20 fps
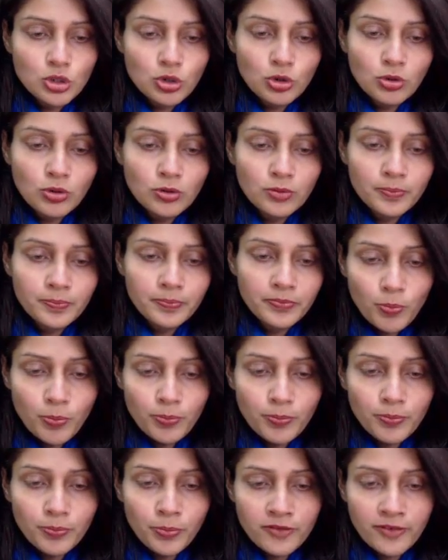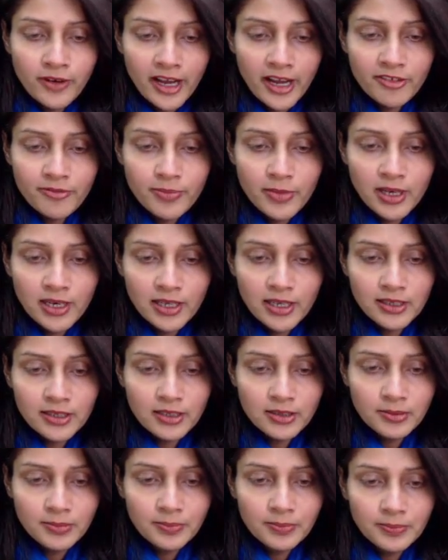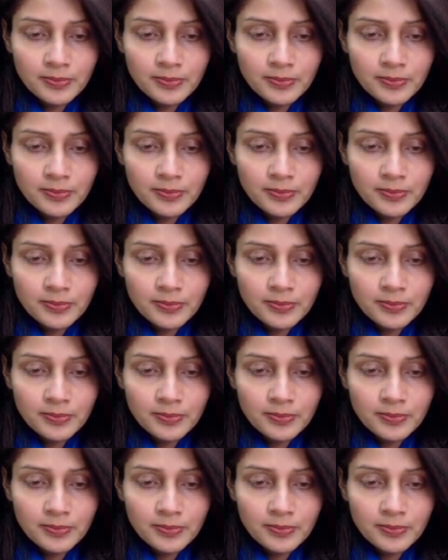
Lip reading: to 2.5 million.